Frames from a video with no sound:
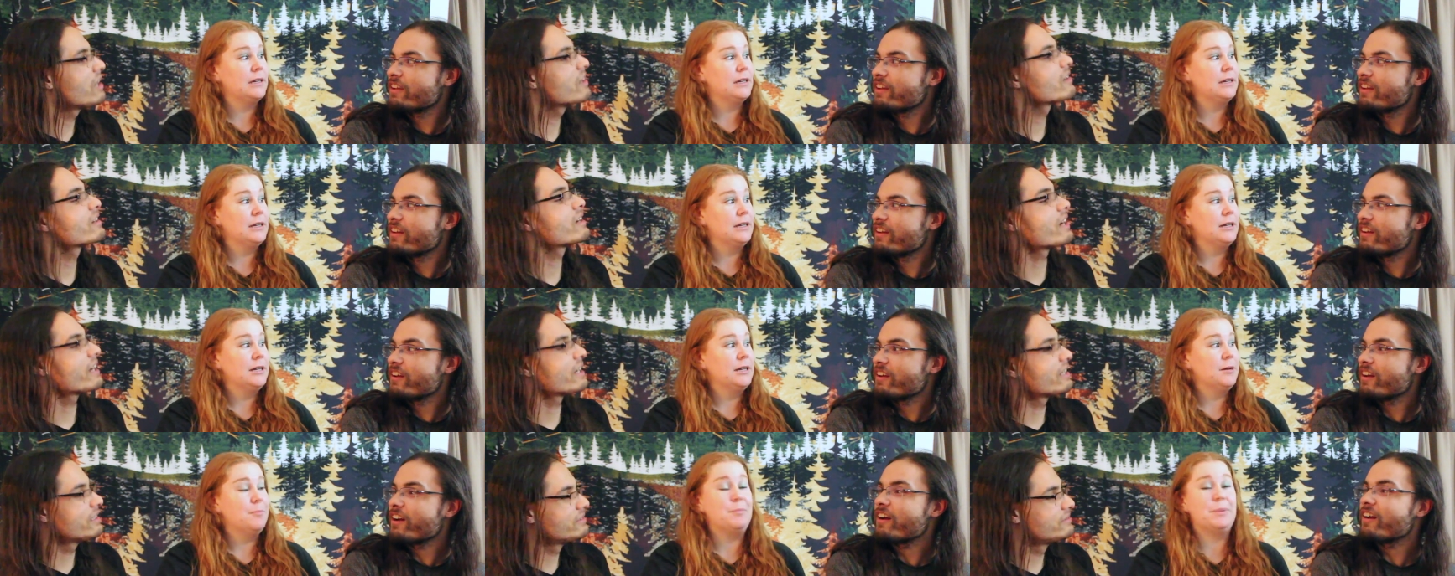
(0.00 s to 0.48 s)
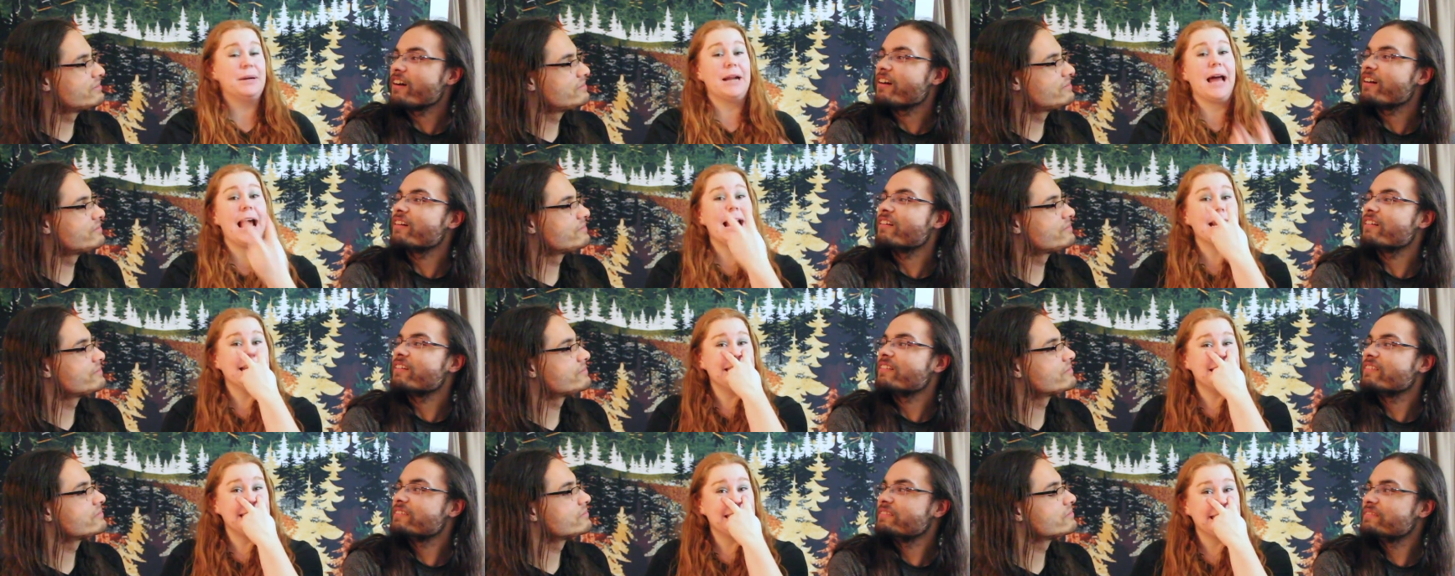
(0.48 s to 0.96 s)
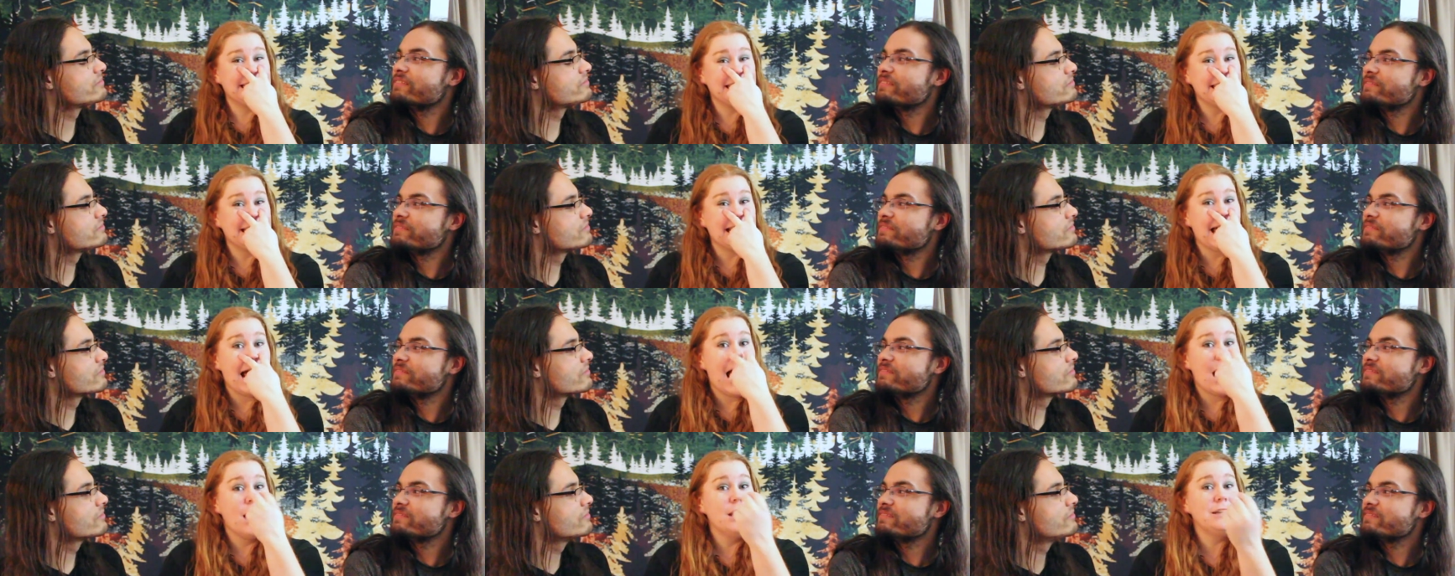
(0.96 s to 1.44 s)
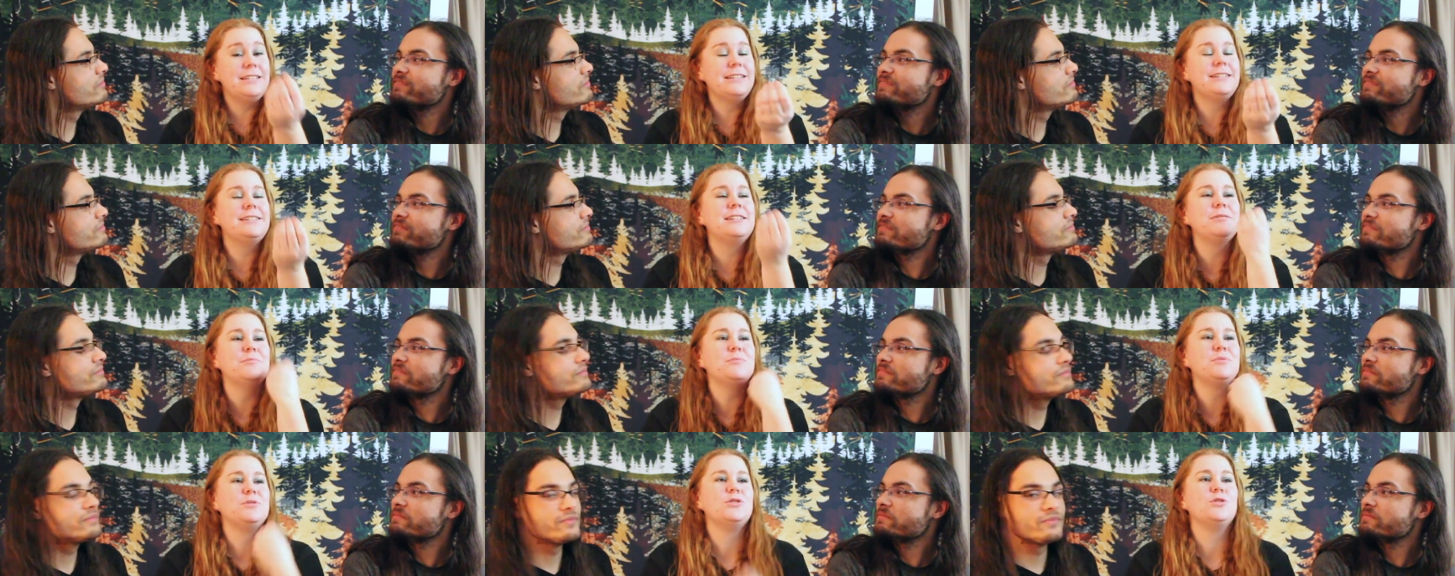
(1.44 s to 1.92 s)
Speaker 1: Okay. But I didn't I
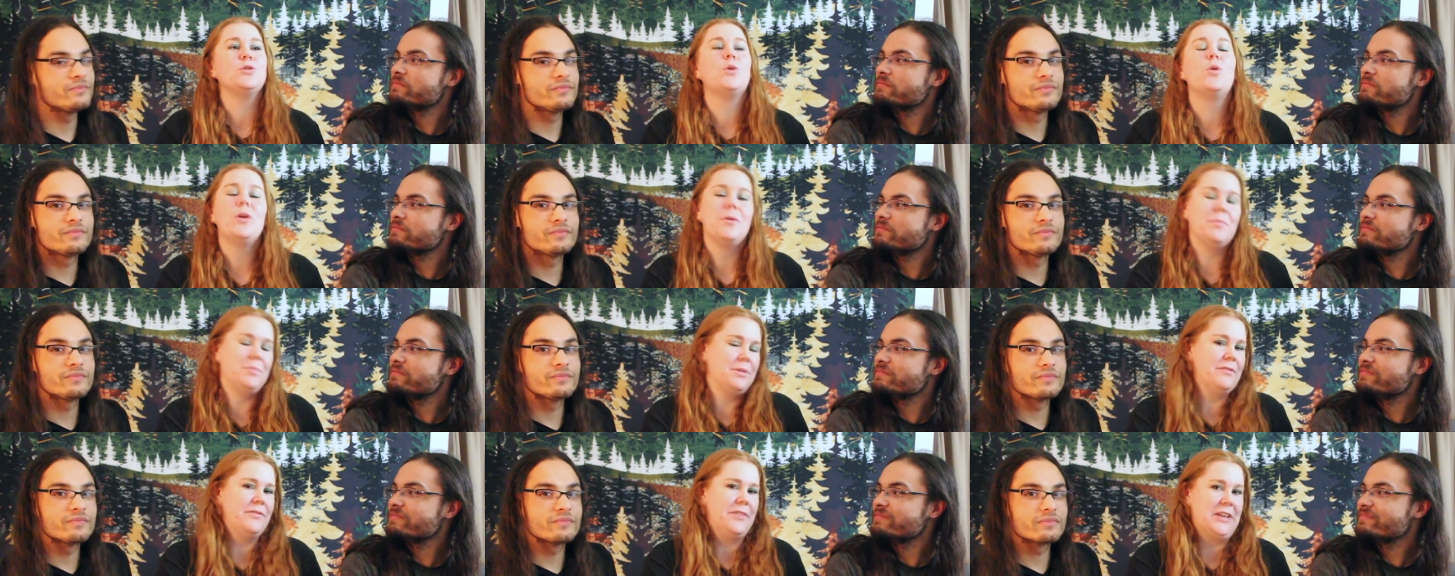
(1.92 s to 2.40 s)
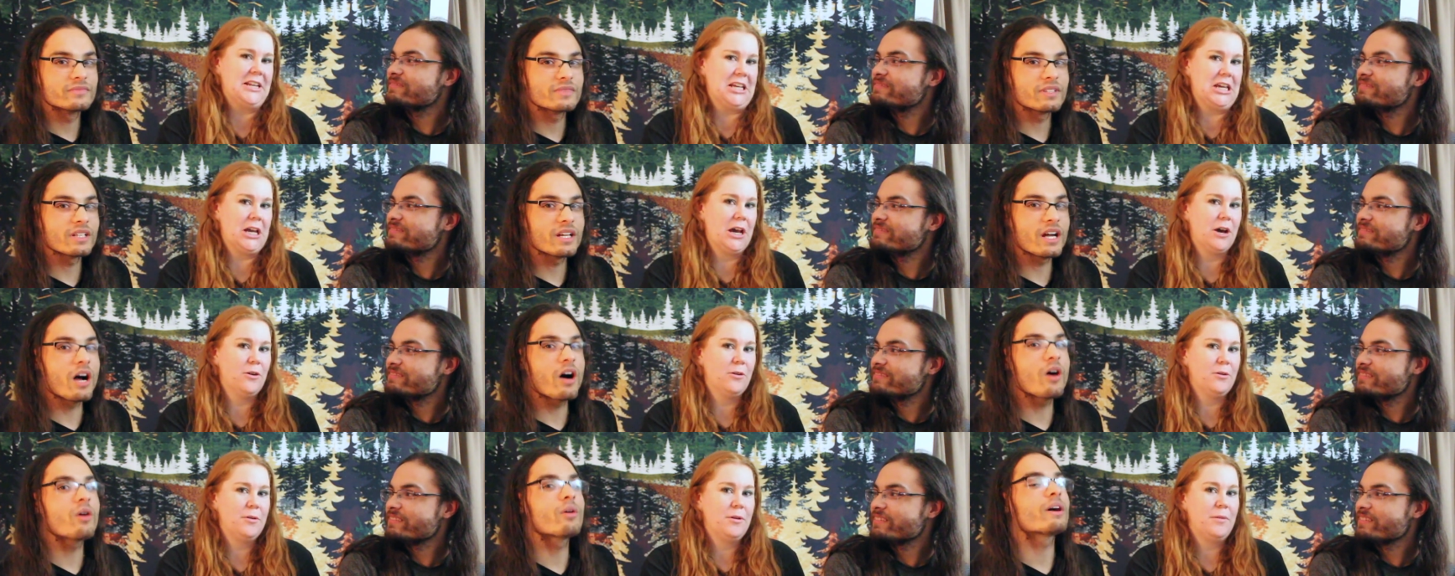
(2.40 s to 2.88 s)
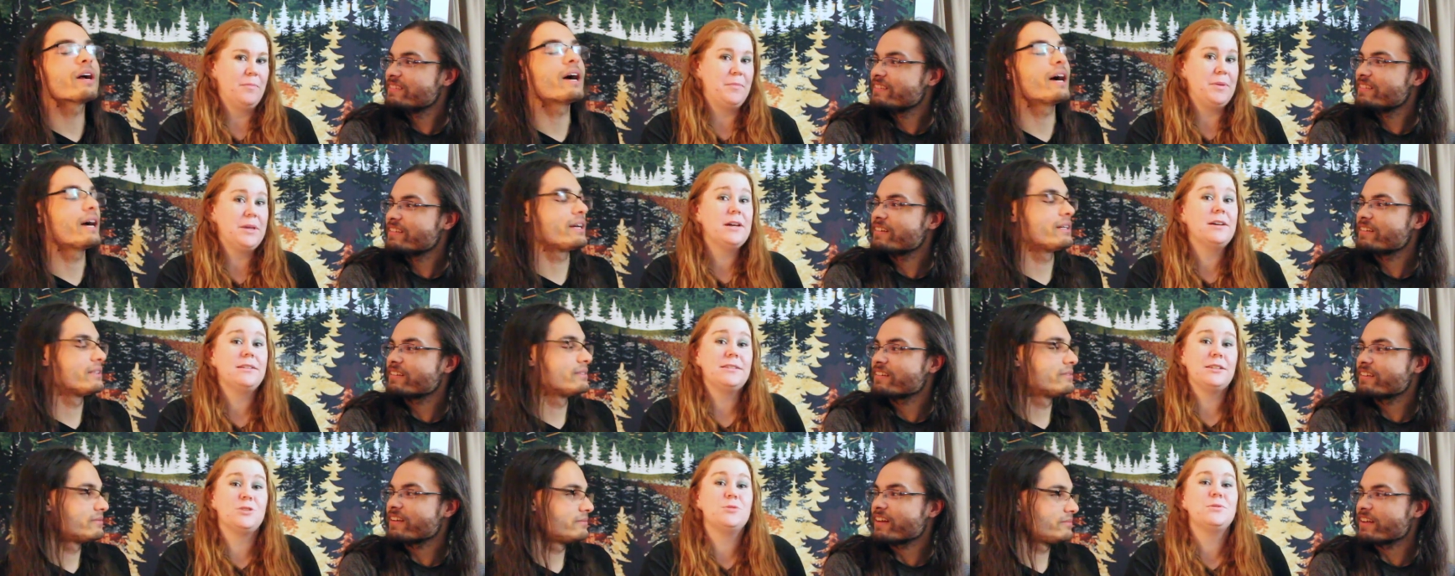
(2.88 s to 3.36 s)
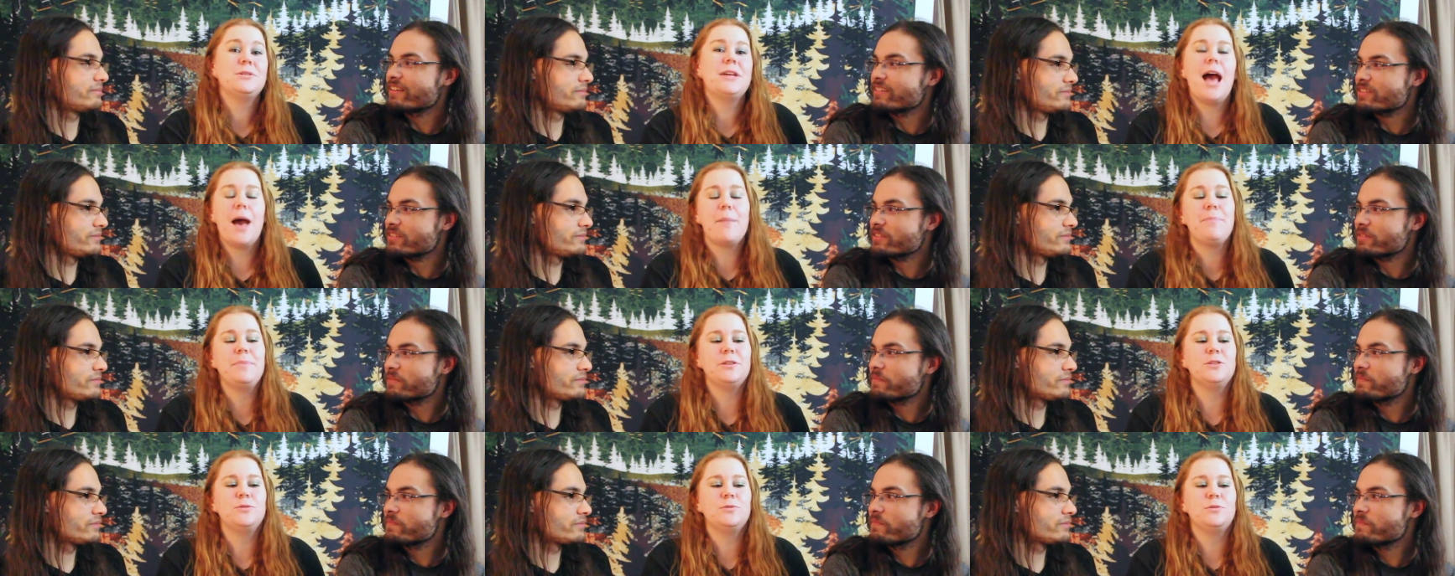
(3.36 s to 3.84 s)
didn't absorb the video. Okay. Because it's what
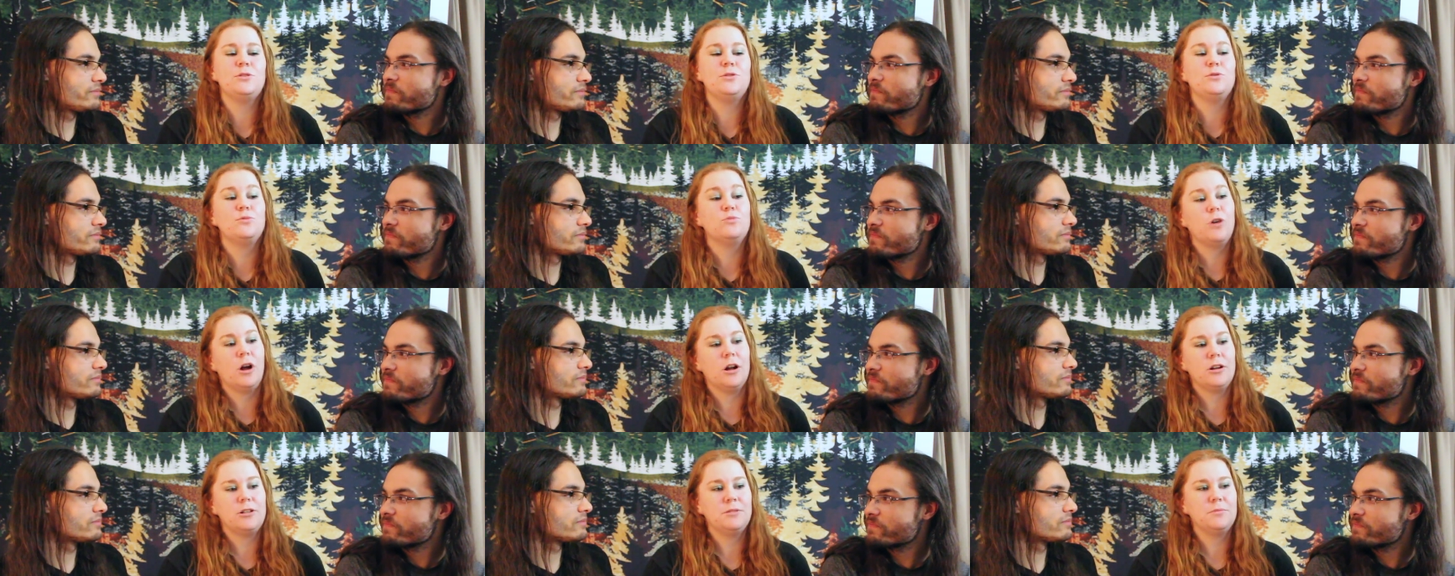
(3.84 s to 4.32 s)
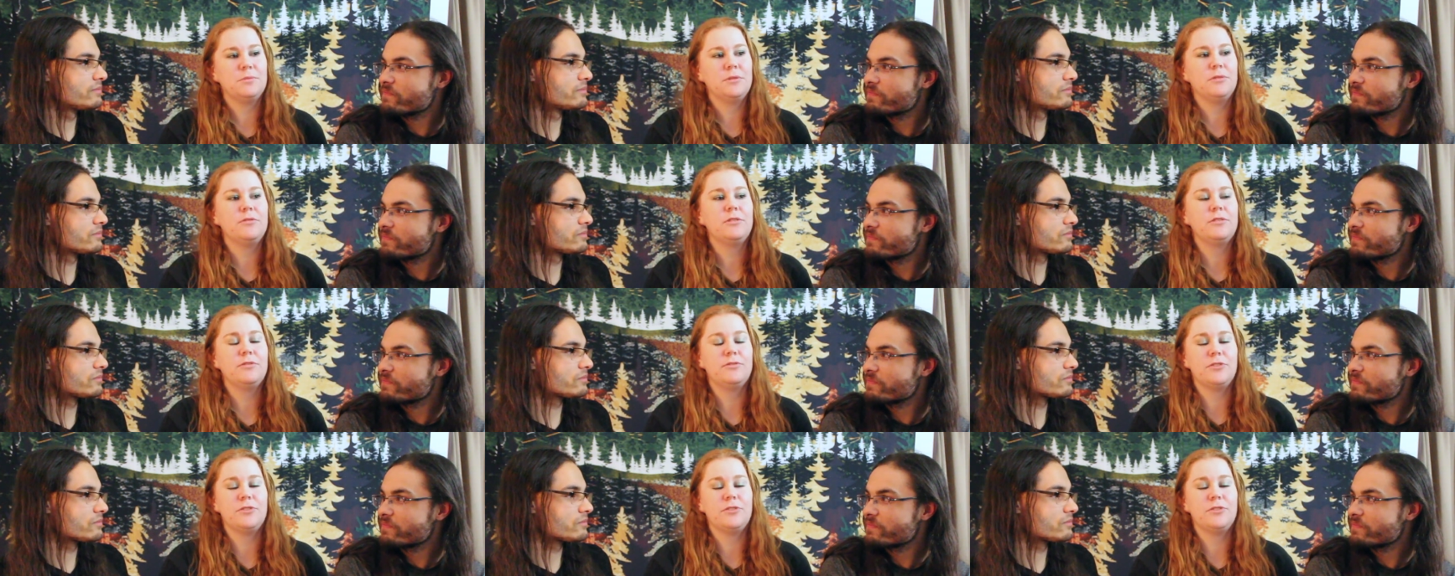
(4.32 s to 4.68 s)
happens when you watch something for